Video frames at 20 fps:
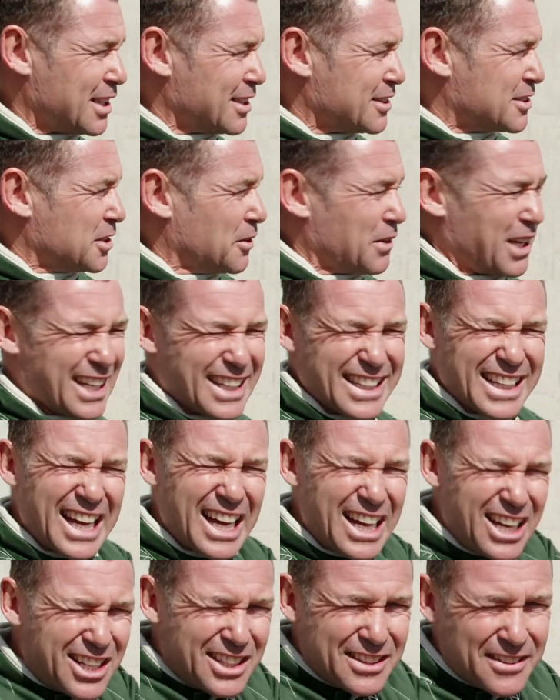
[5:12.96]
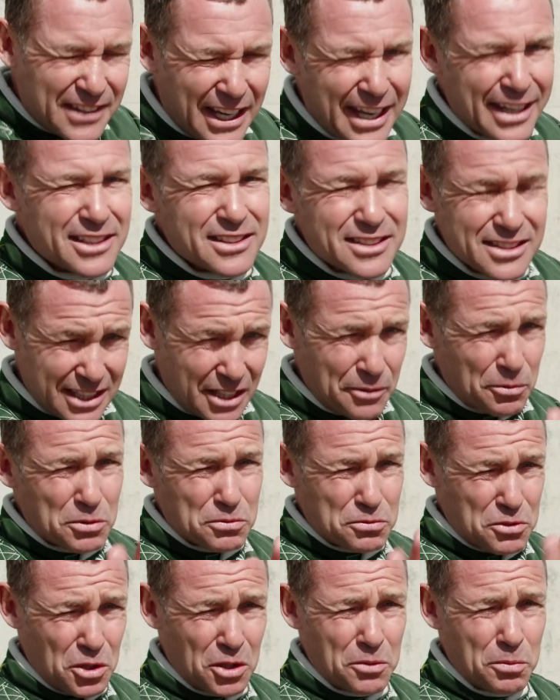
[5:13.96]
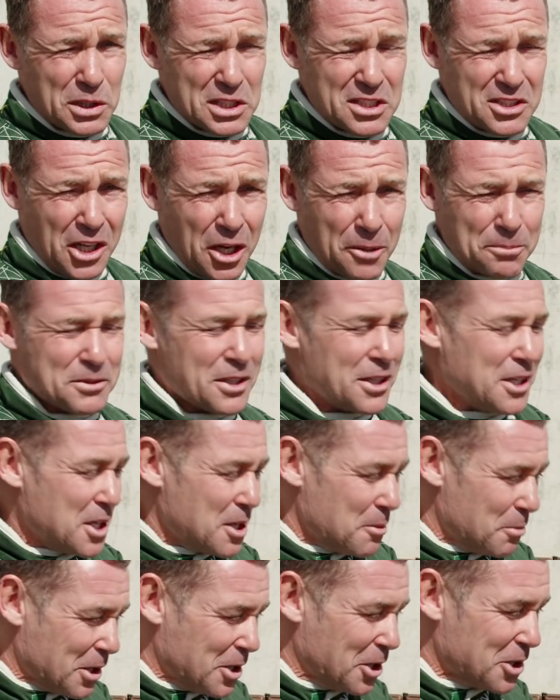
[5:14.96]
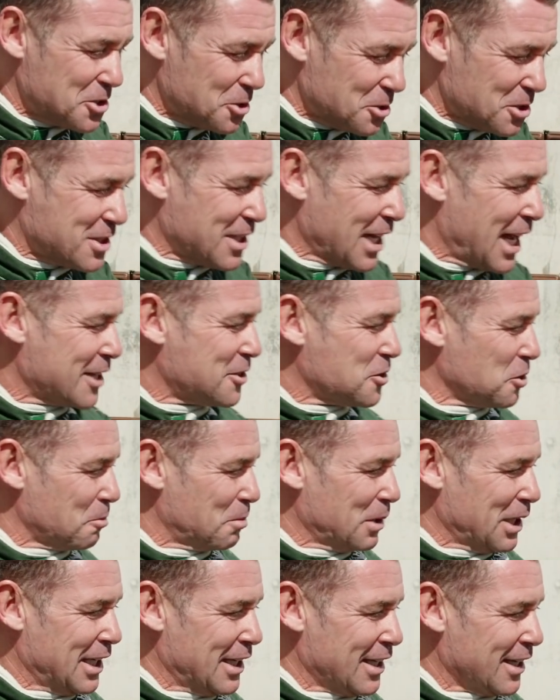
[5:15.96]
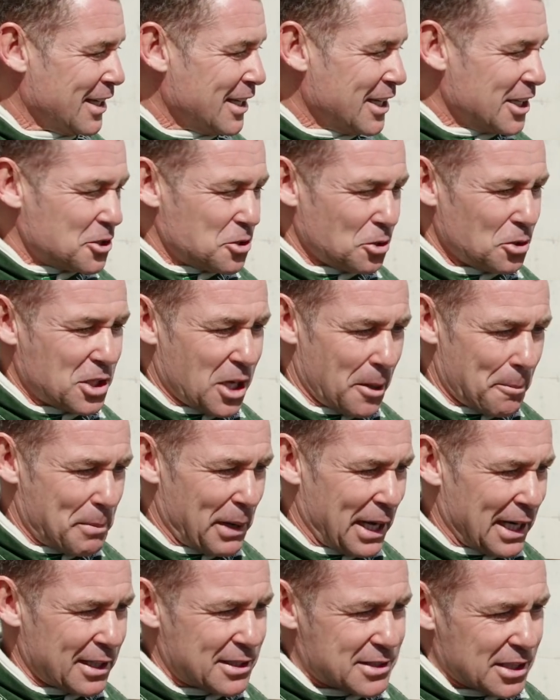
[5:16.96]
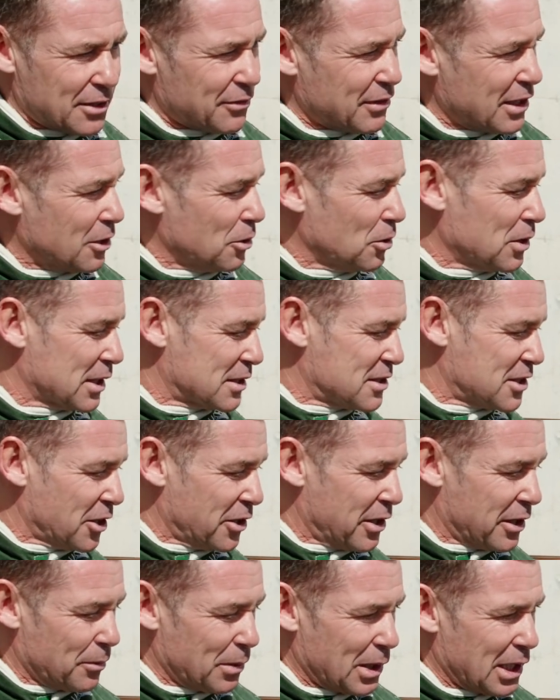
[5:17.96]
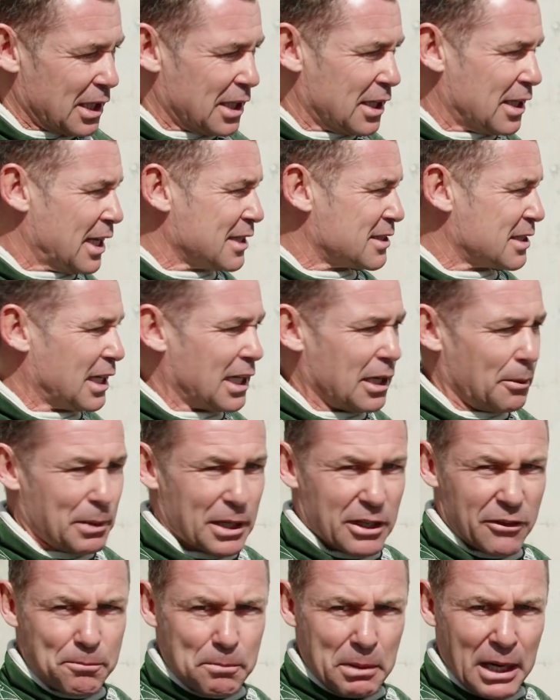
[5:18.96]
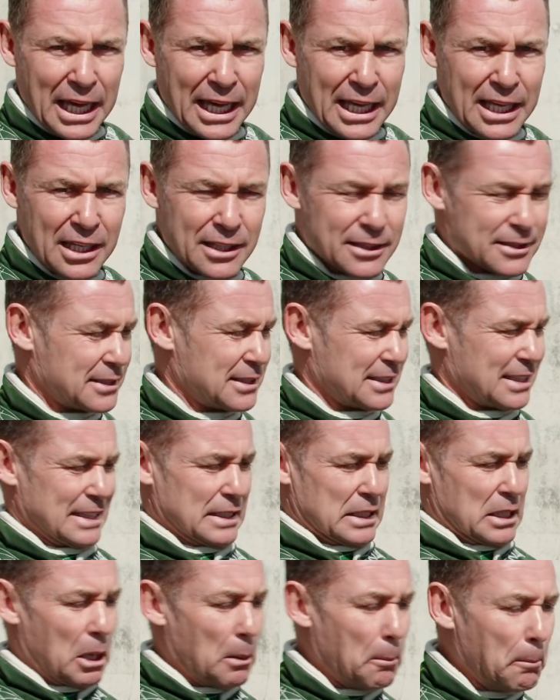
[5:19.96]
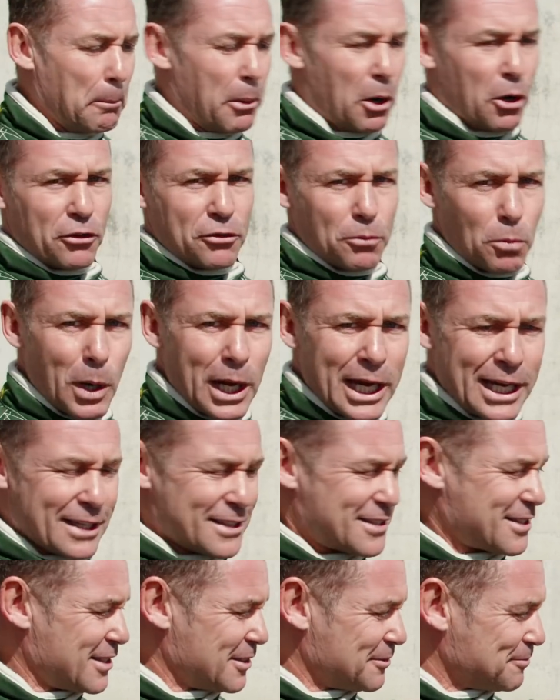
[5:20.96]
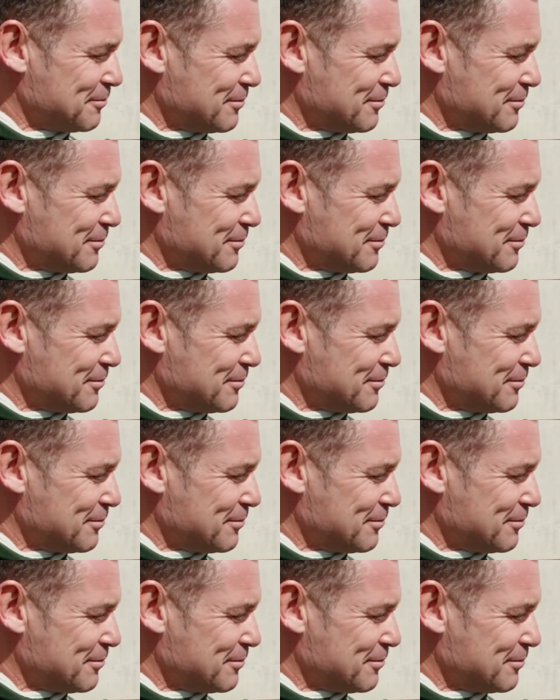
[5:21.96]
and thanks. Then it was good we stopped, because you start to be too competitive. And look at steering wheel, it has a little bit of play both ways.